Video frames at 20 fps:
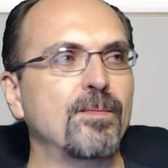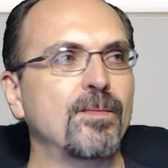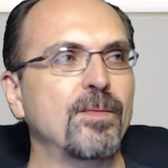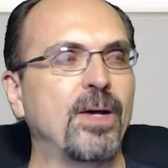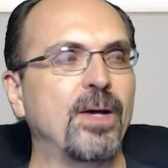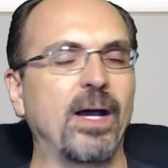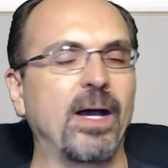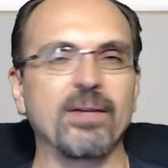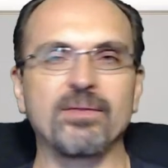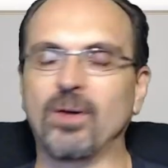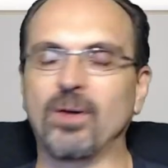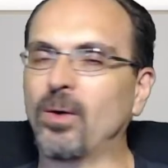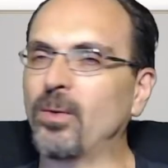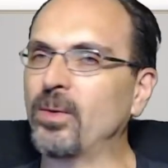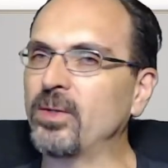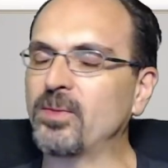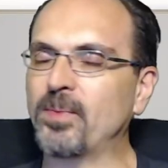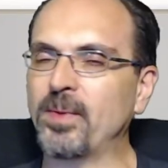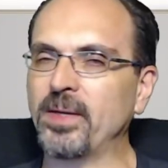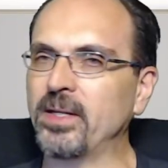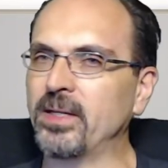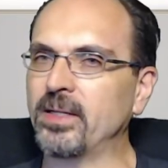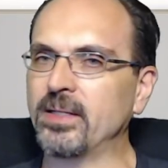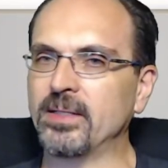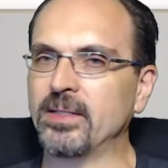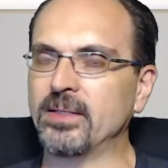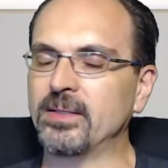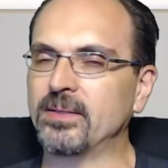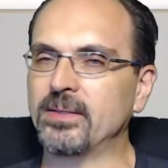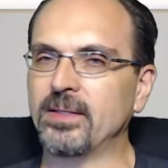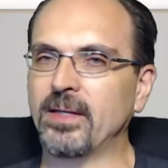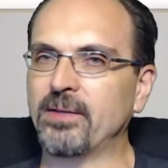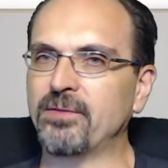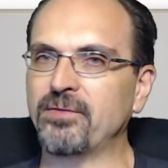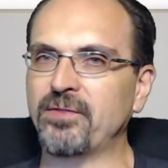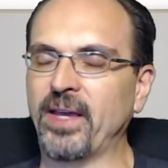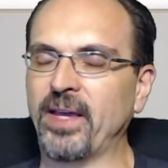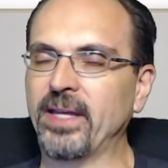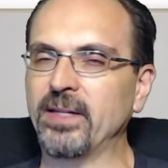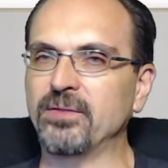I've always been a
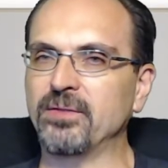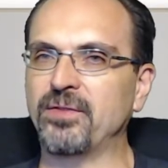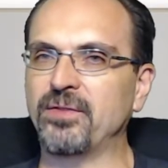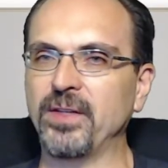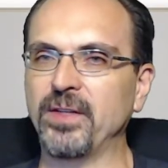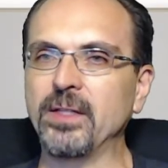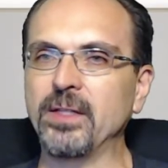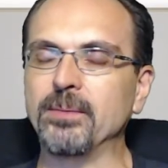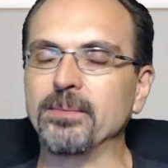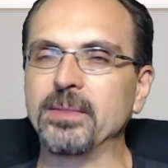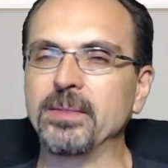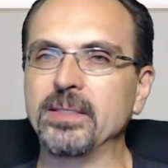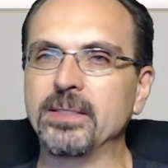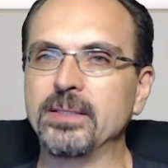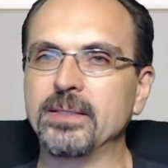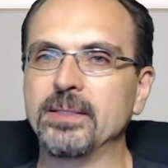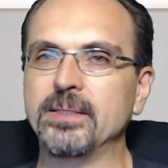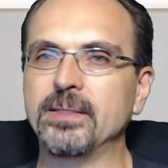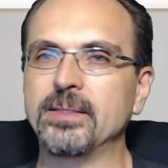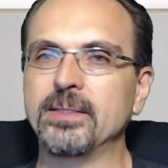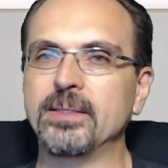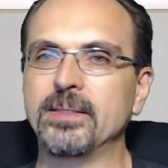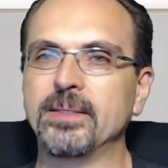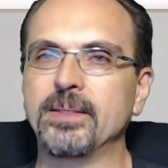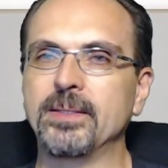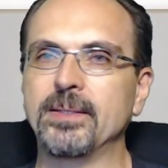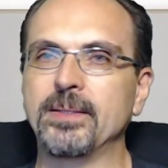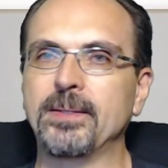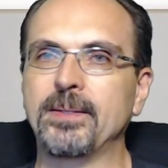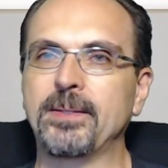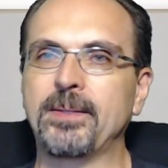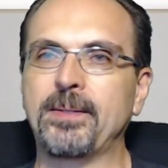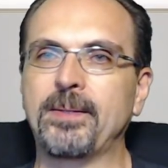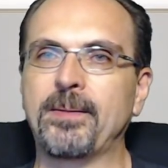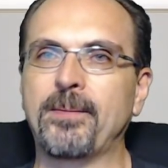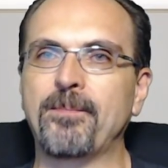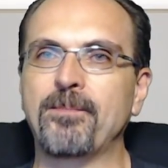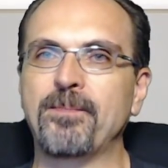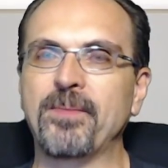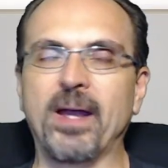fan of film.
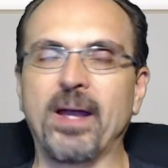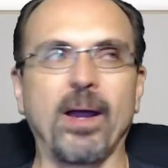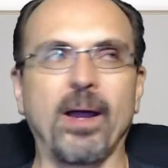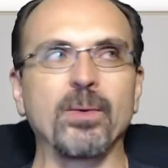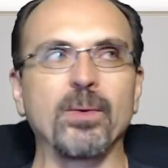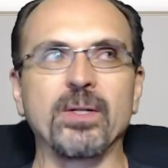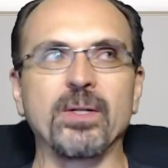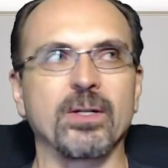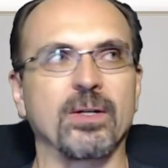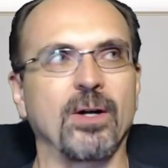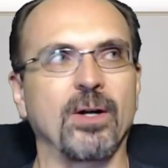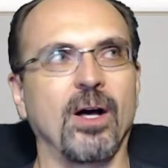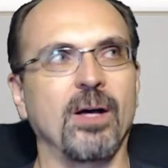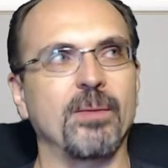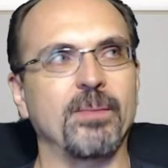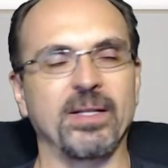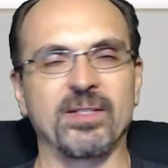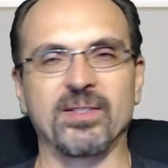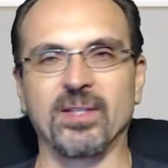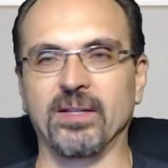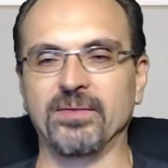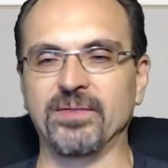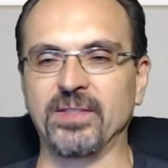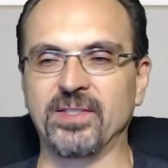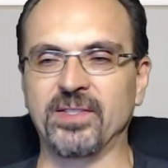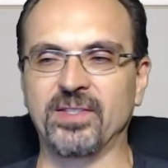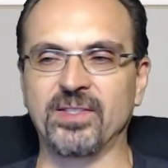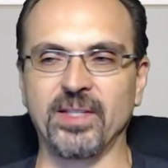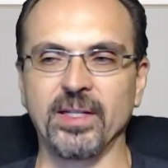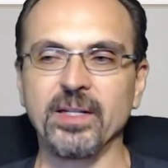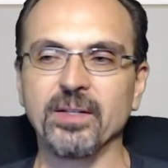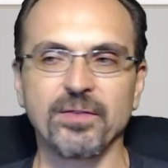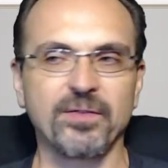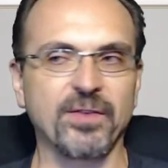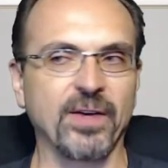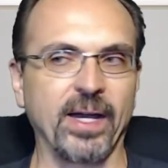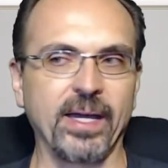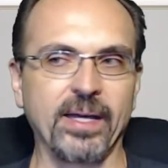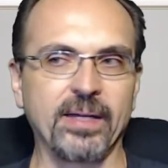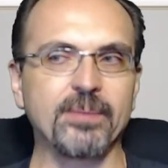Now, I wouldn't call myself a
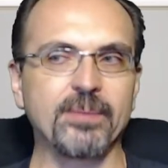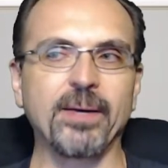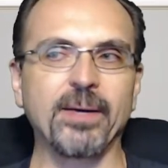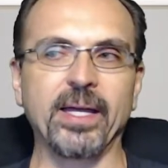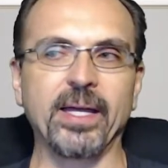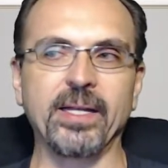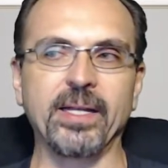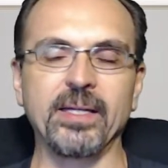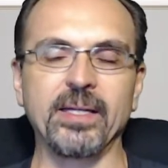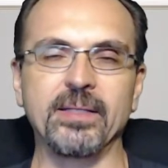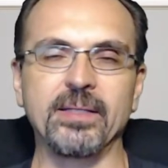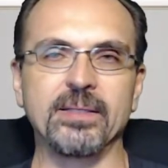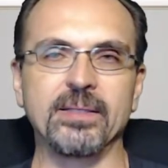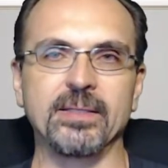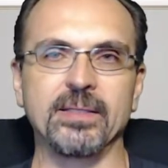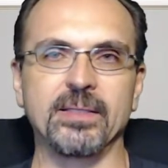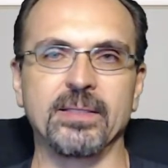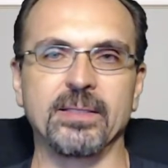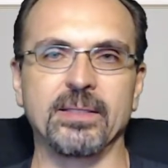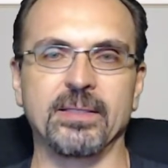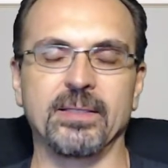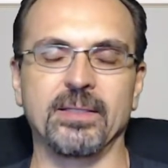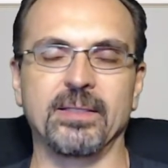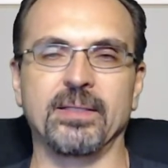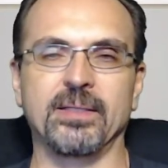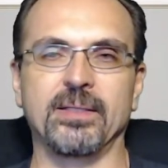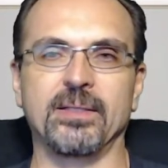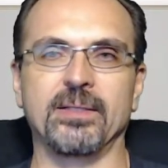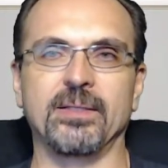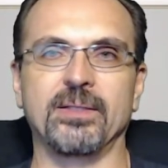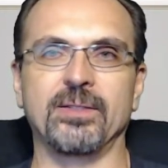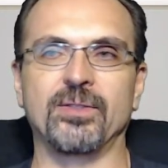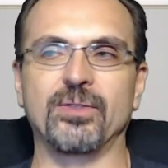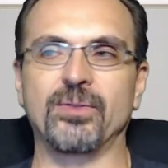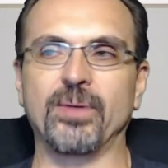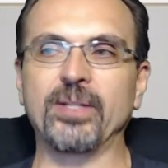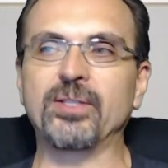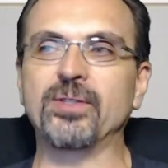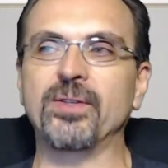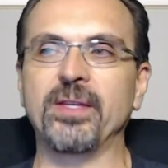cinephile by any
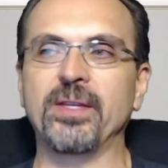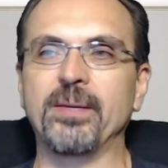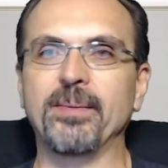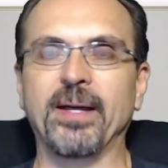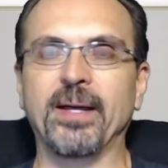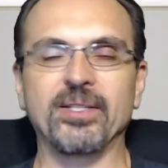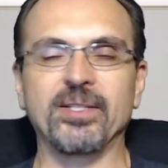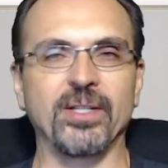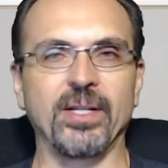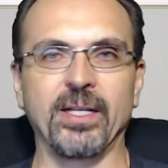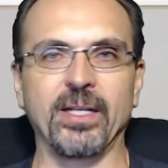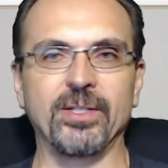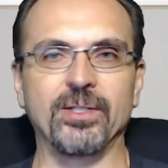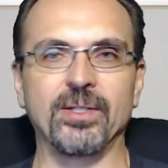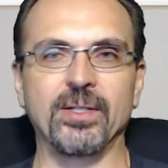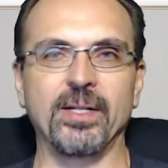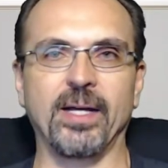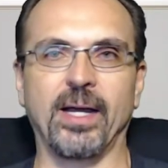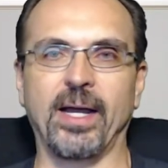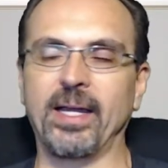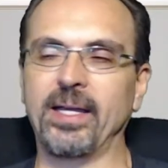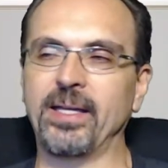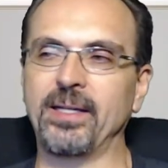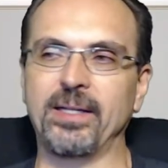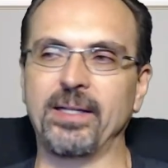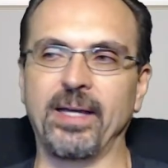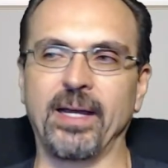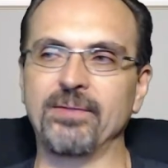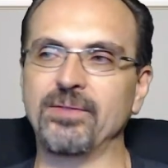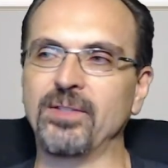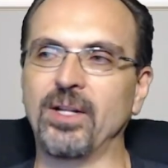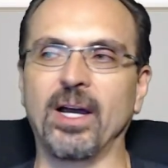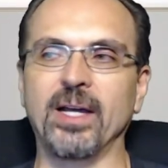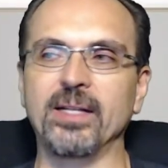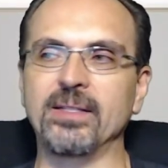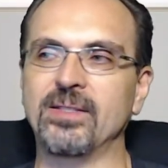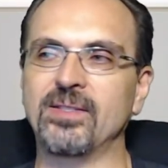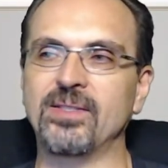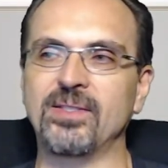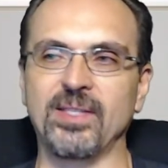stretch of the imagination. I have
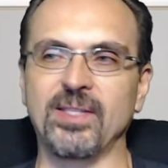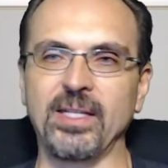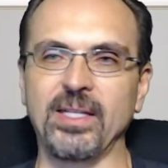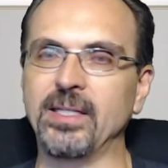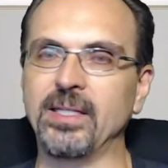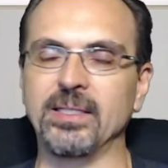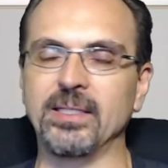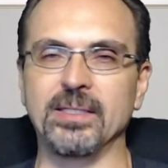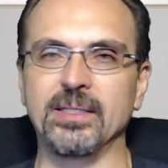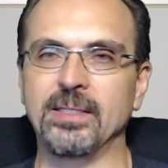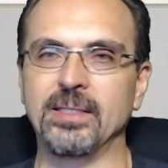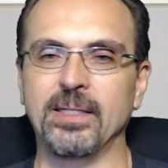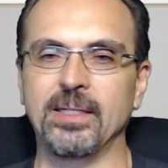not seen